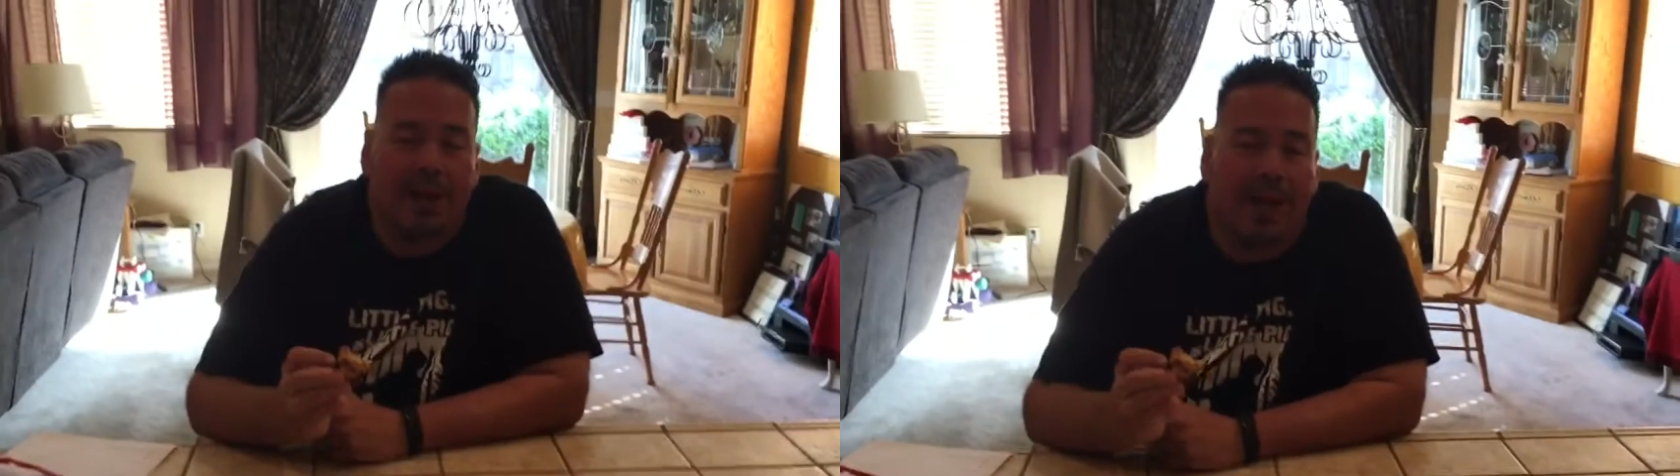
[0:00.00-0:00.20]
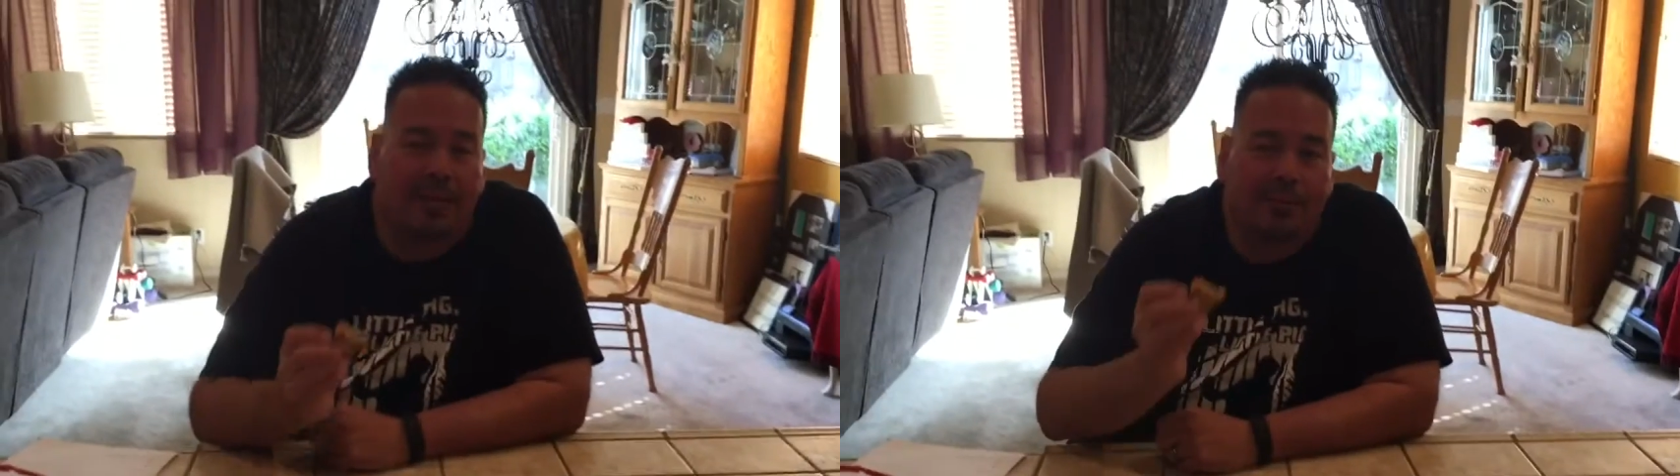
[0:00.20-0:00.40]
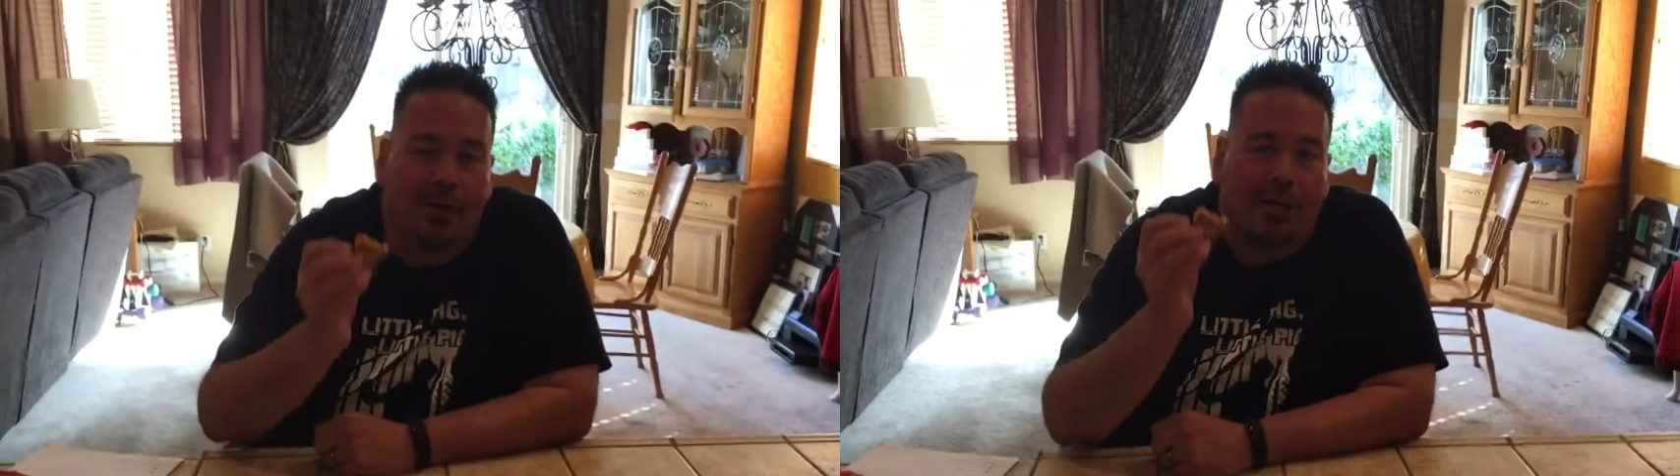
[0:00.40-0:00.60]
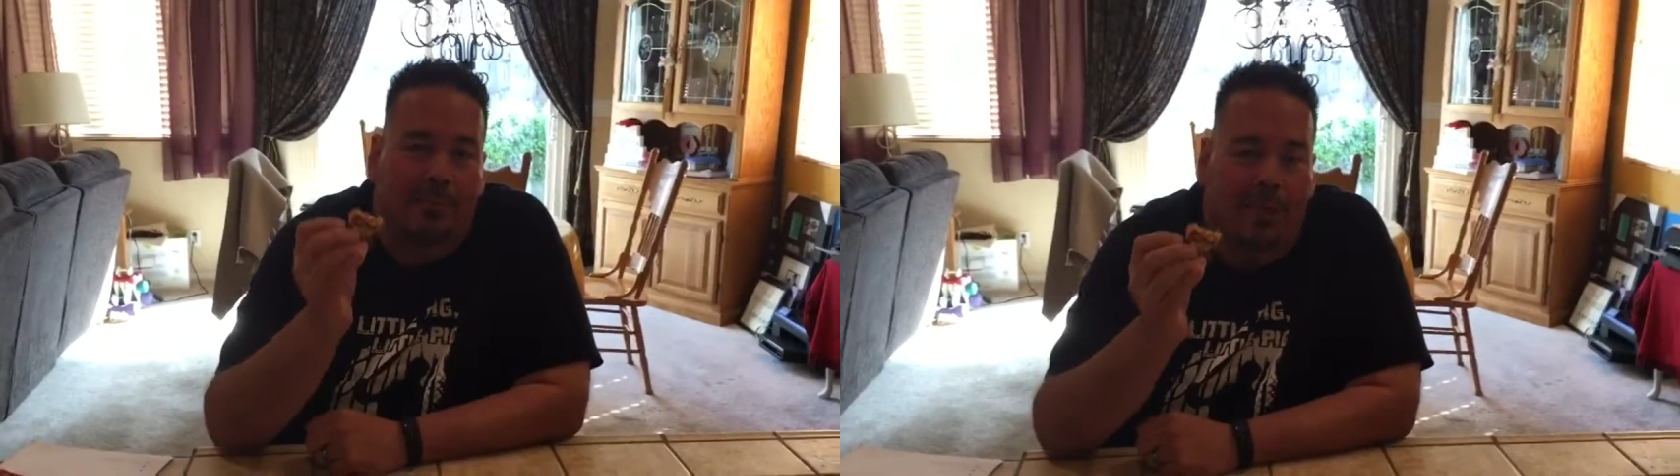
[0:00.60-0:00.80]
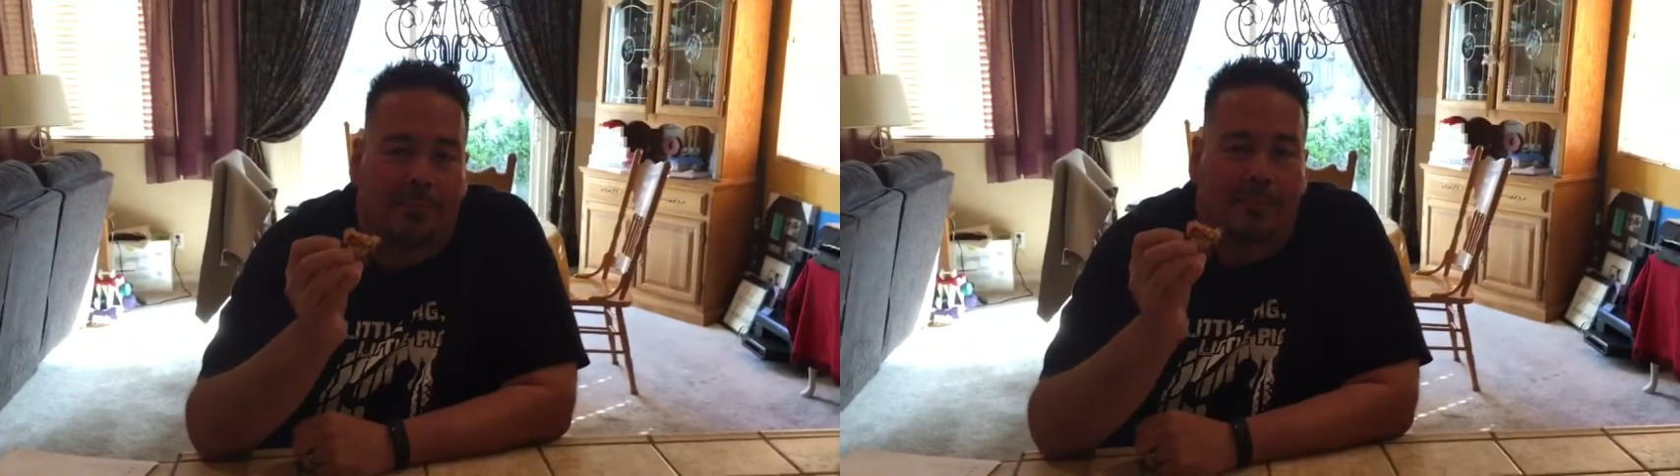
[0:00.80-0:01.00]
Highly
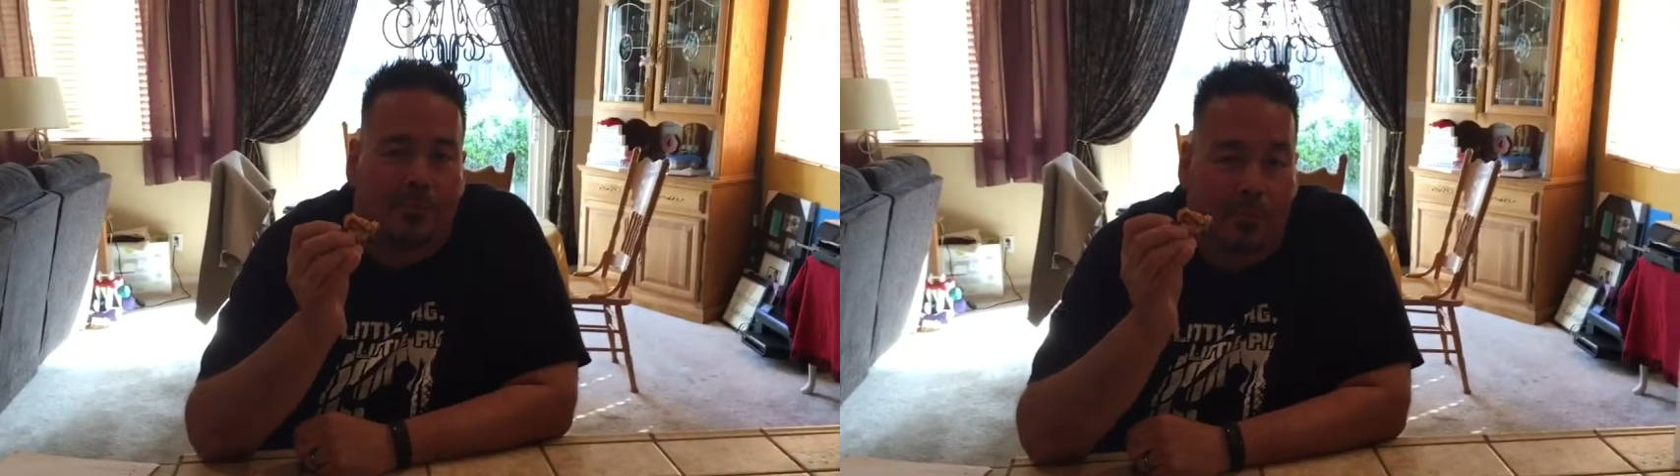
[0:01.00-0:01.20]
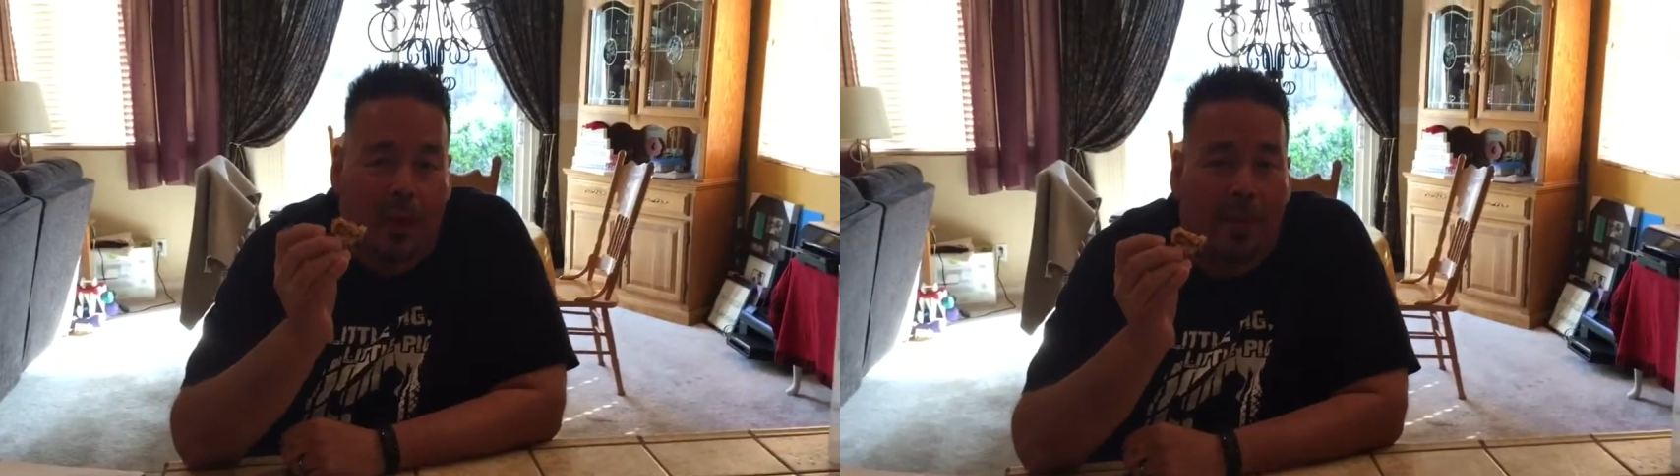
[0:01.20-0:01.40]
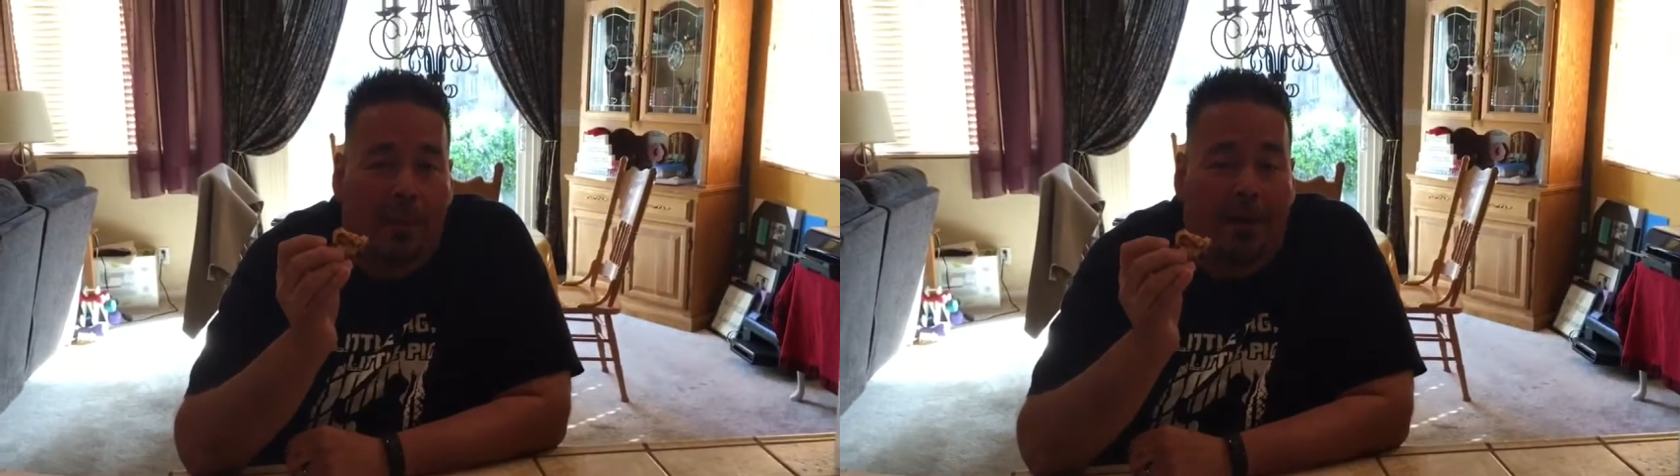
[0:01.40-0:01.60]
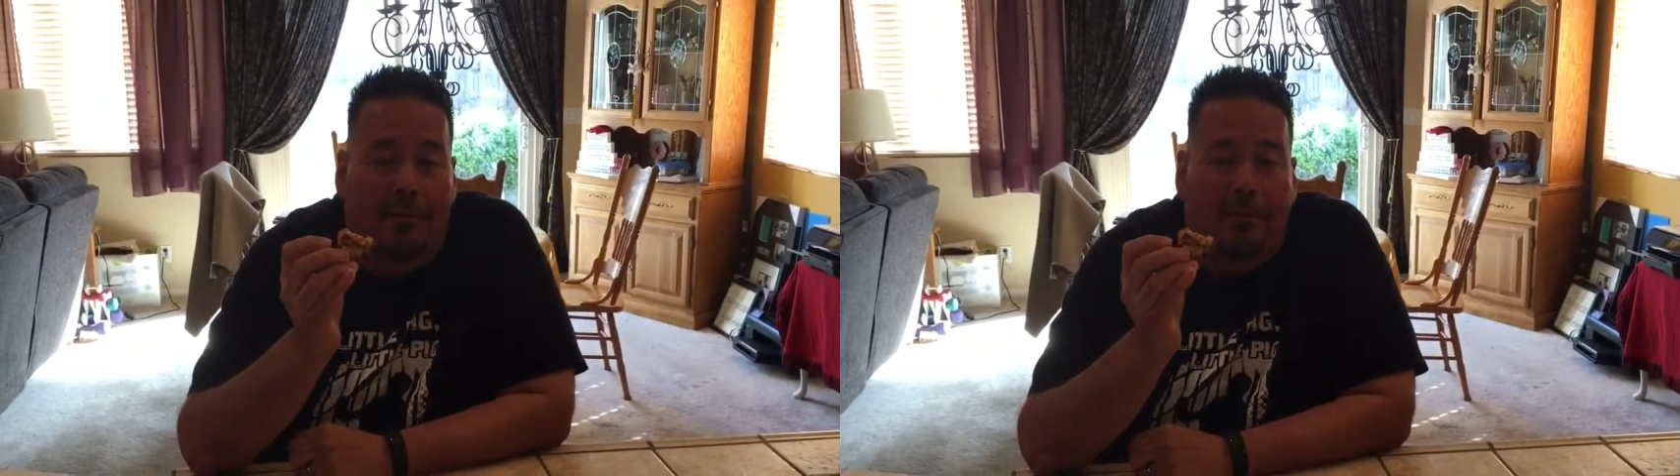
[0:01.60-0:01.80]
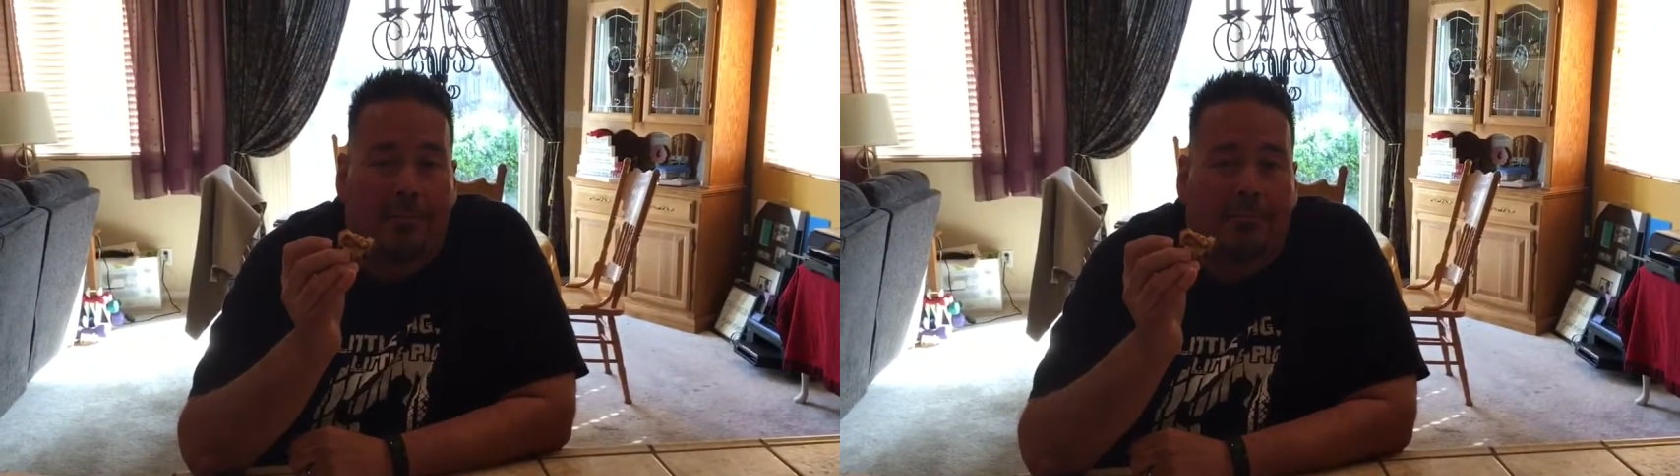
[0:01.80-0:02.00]
recommend them. Try them out.